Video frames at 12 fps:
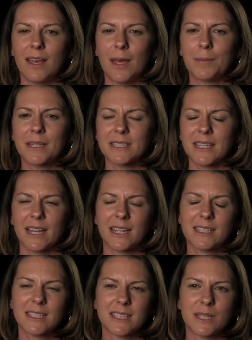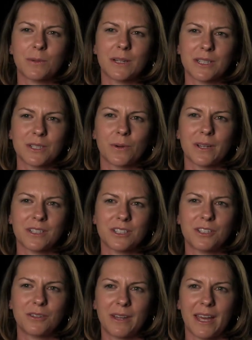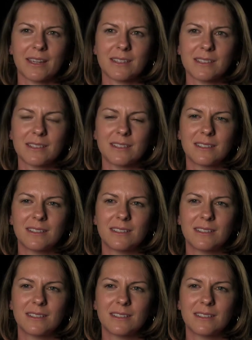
I'm excited to see what he's going to do next,